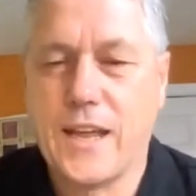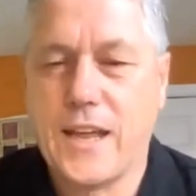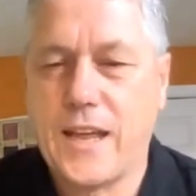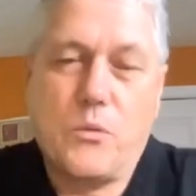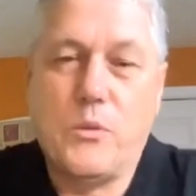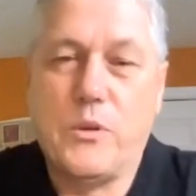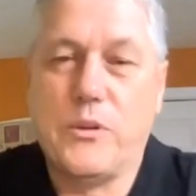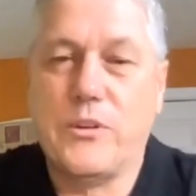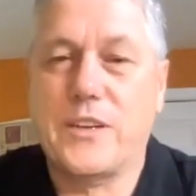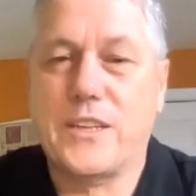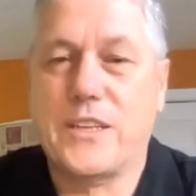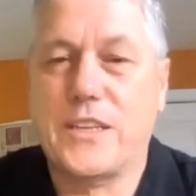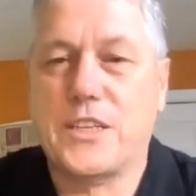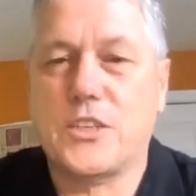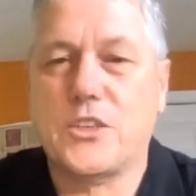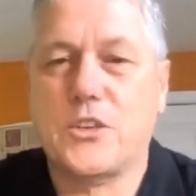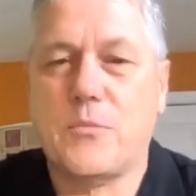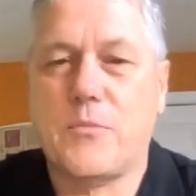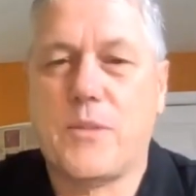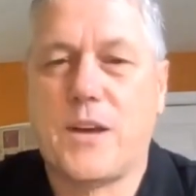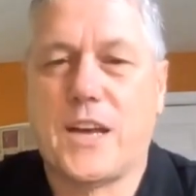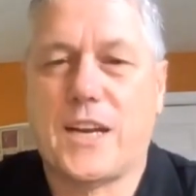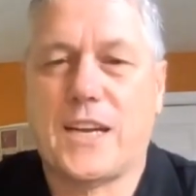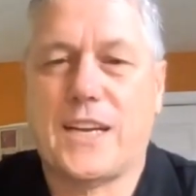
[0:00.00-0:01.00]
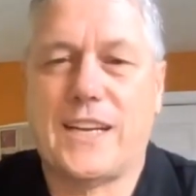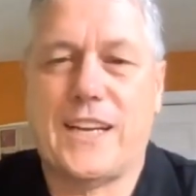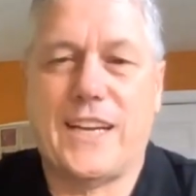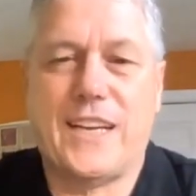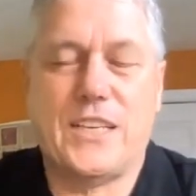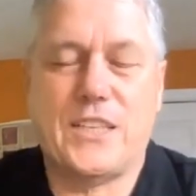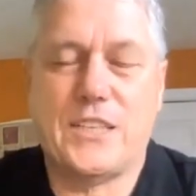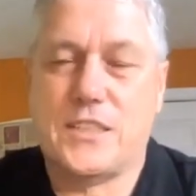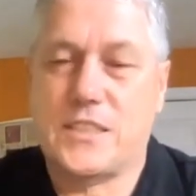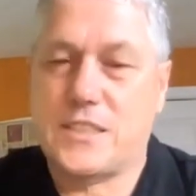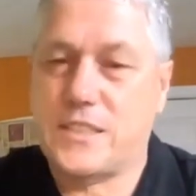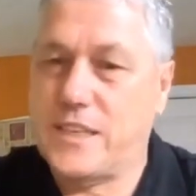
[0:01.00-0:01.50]
We're a digital market
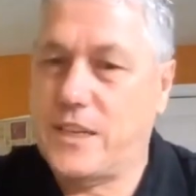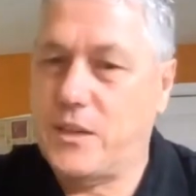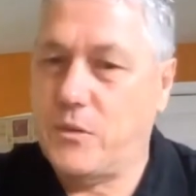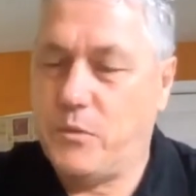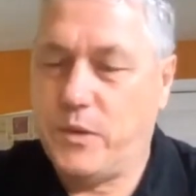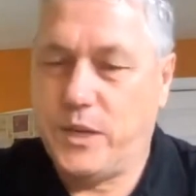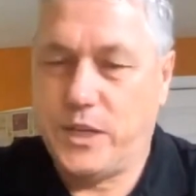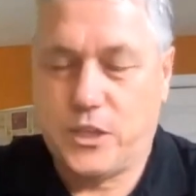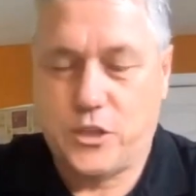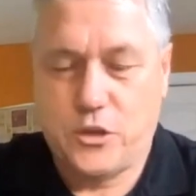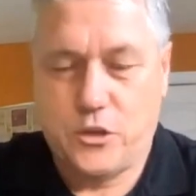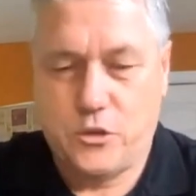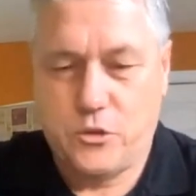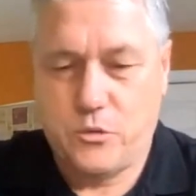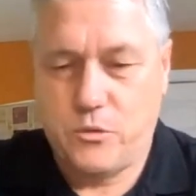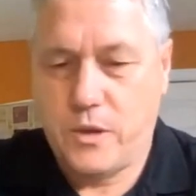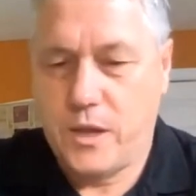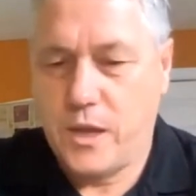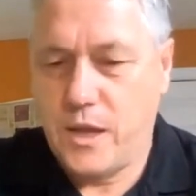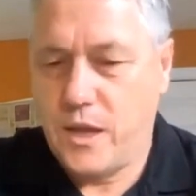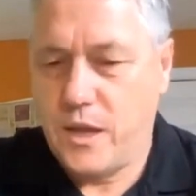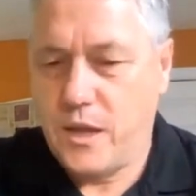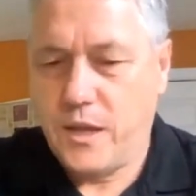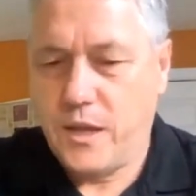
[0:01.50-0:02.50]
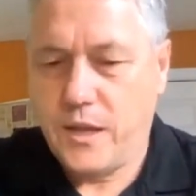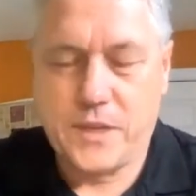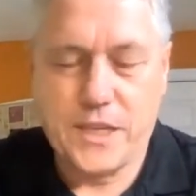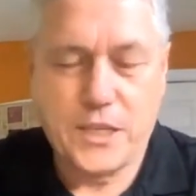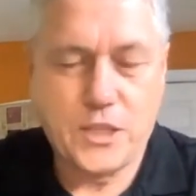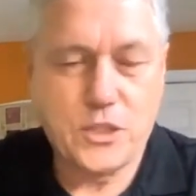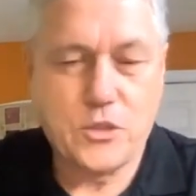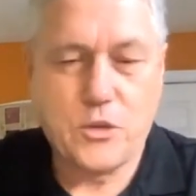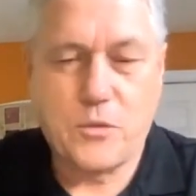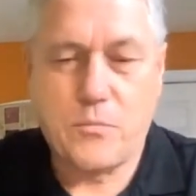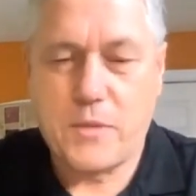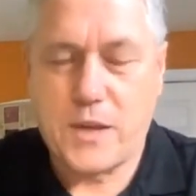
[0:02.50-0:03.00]
agency. We do
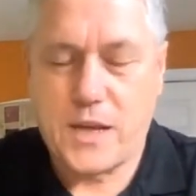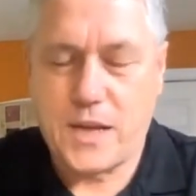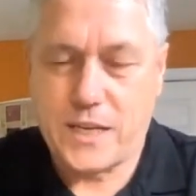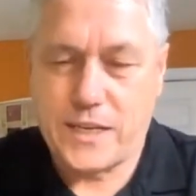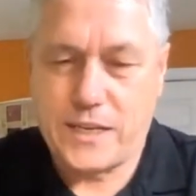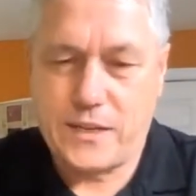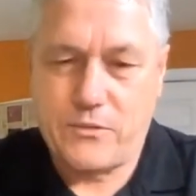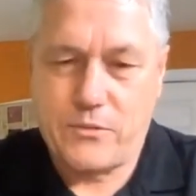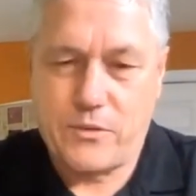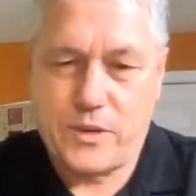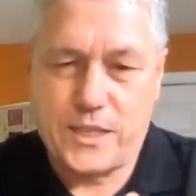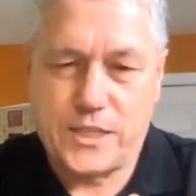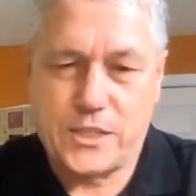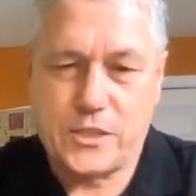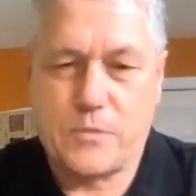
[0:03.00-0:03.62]
digital marketing, right?